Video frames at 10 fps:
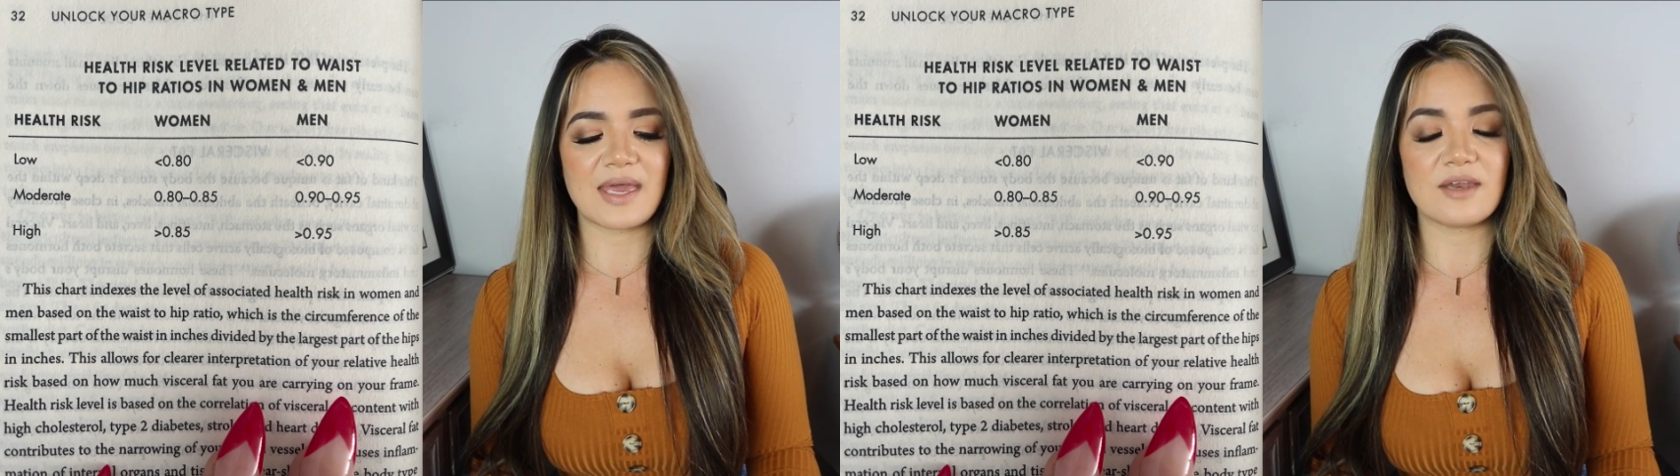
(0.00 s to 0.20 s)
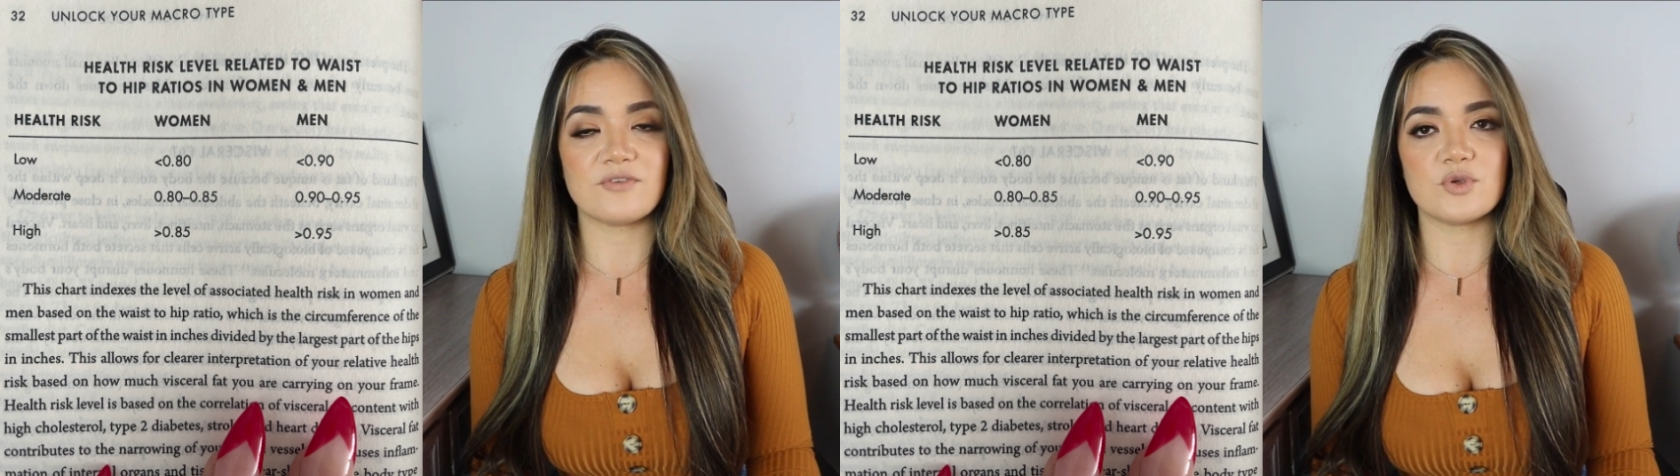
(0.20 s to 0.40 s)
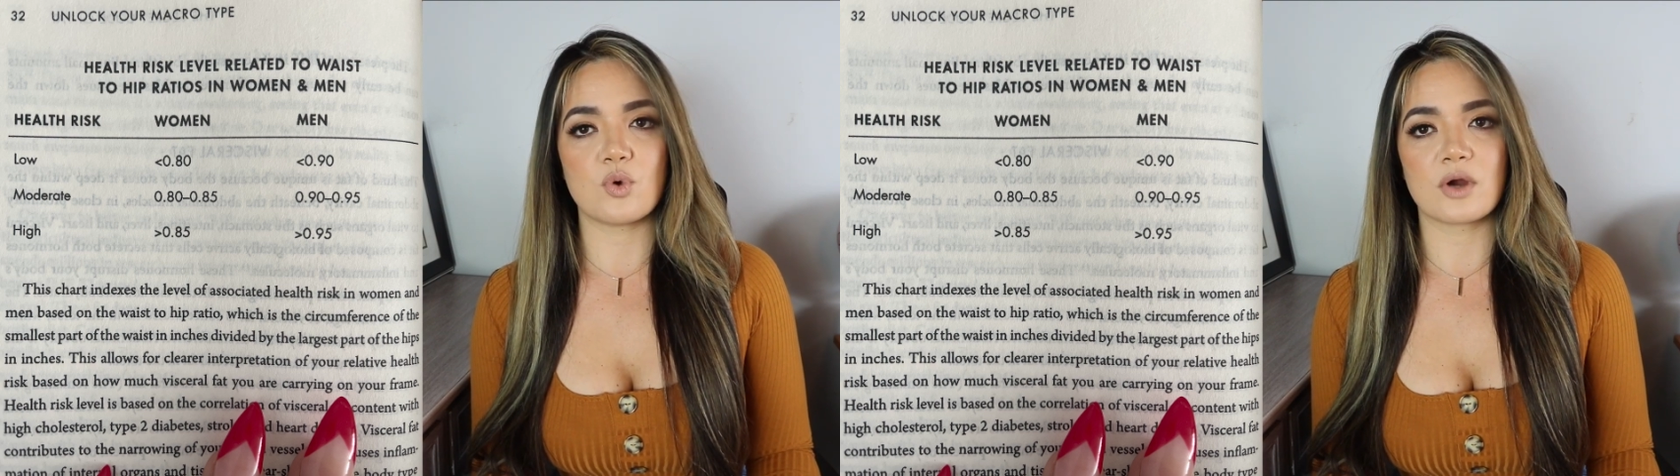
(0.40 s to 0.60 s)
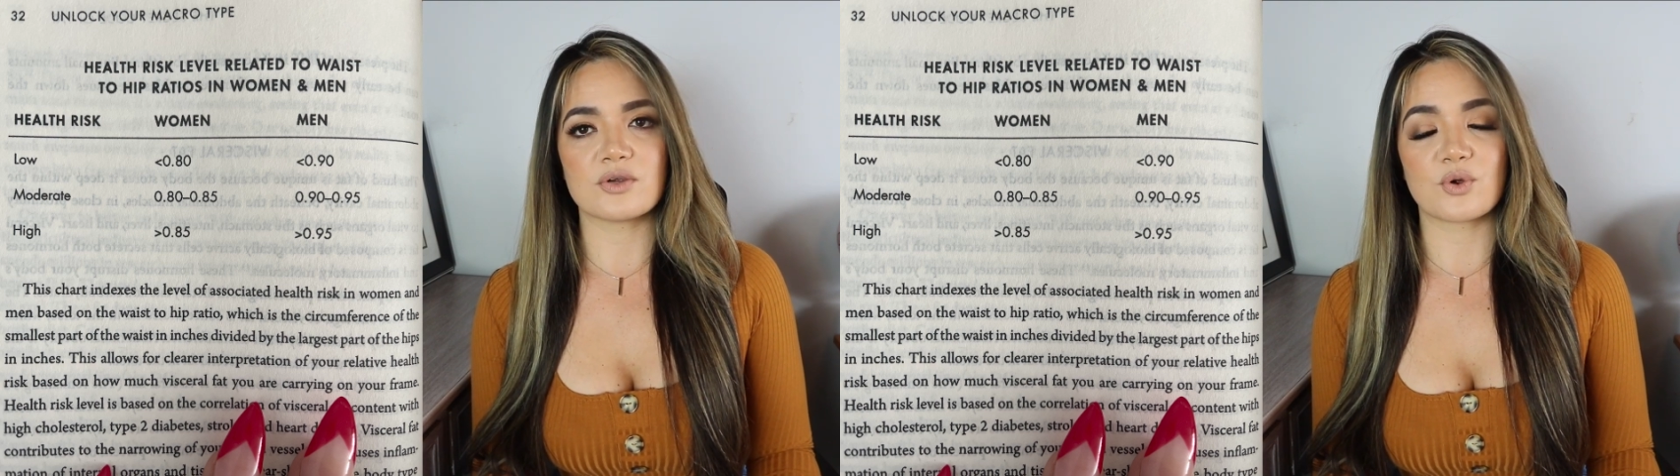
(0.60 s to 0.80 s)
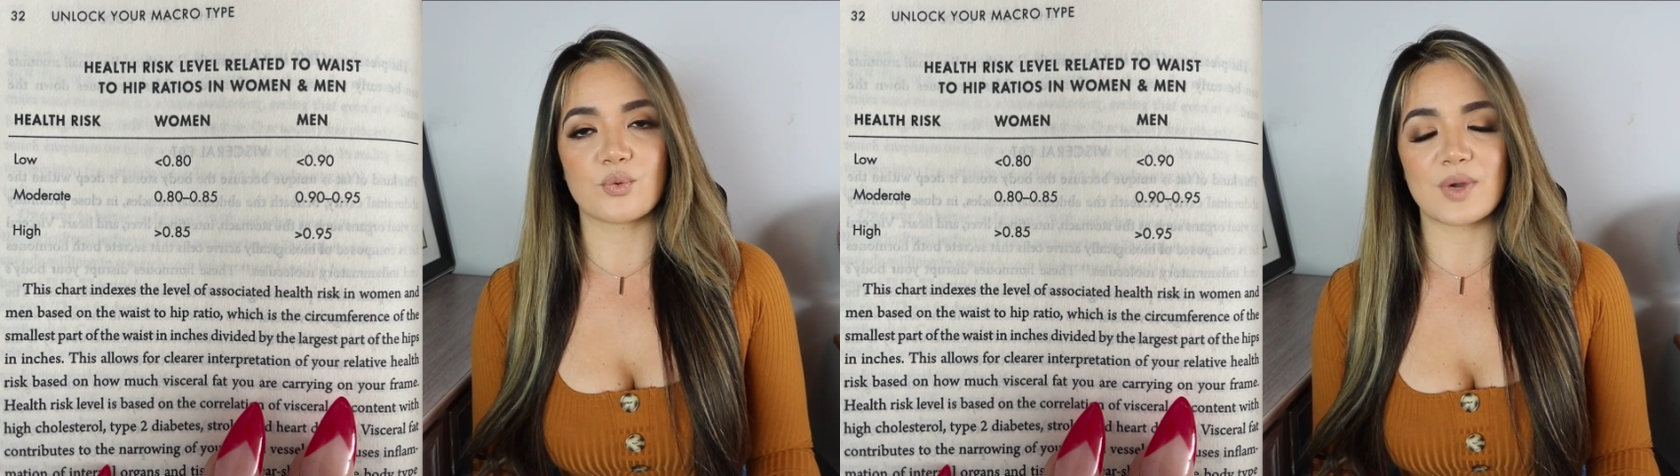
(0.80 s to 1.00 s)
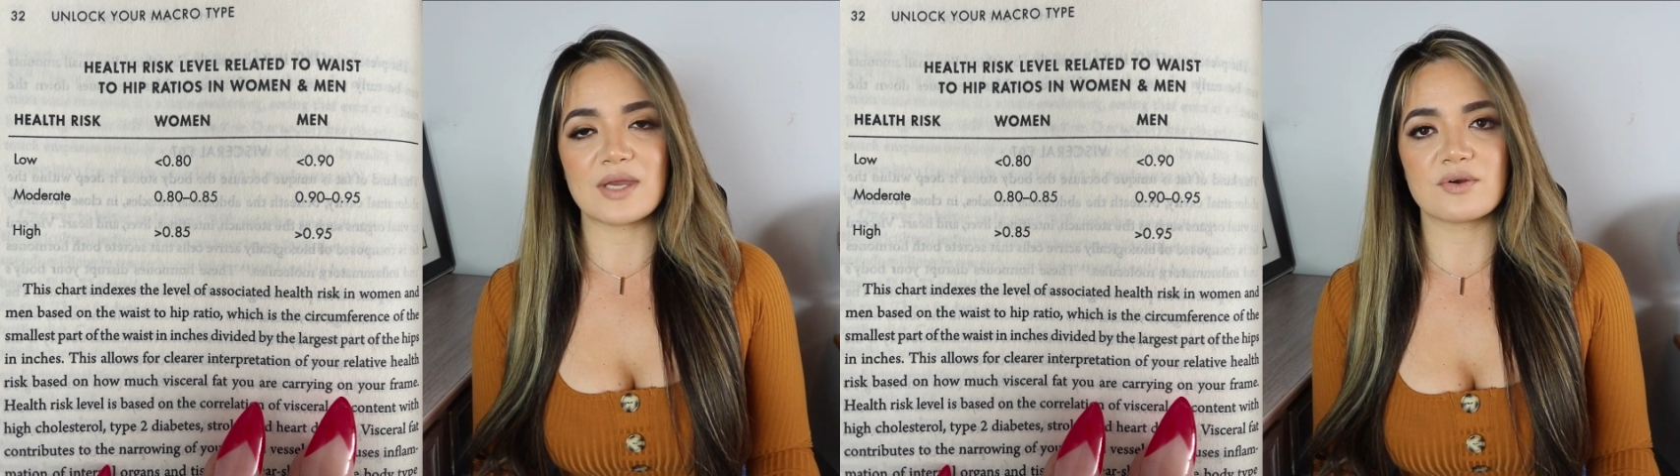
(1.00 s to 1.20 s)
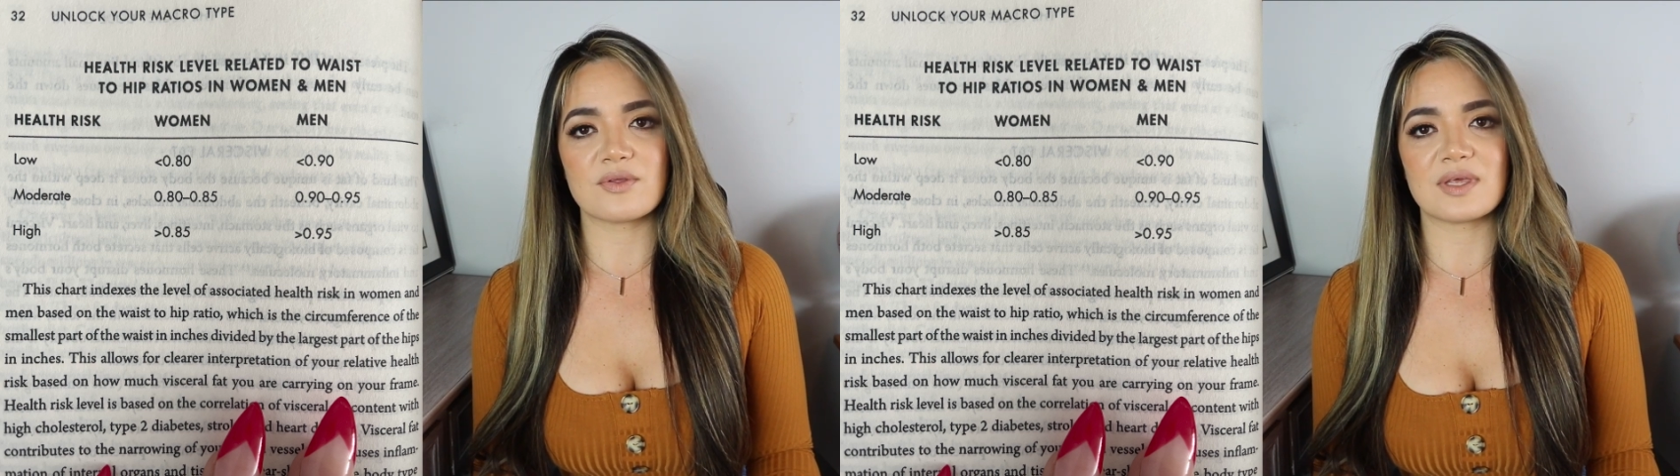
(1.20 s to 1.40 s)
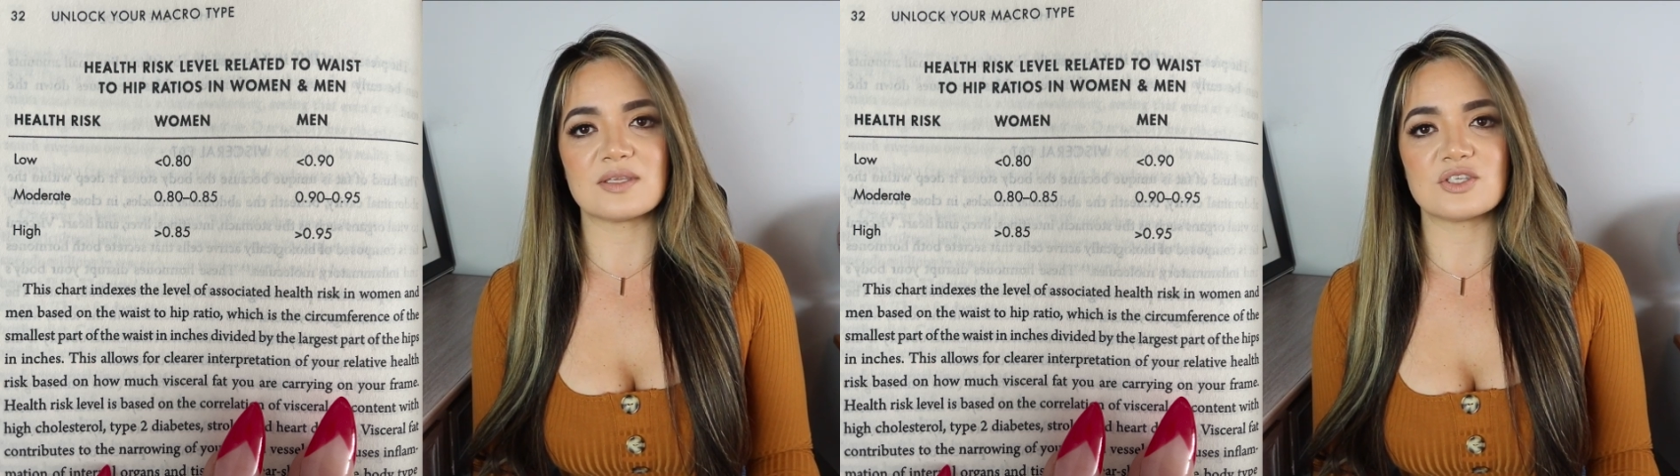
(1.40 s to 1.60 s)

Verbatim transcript: and if you are greater than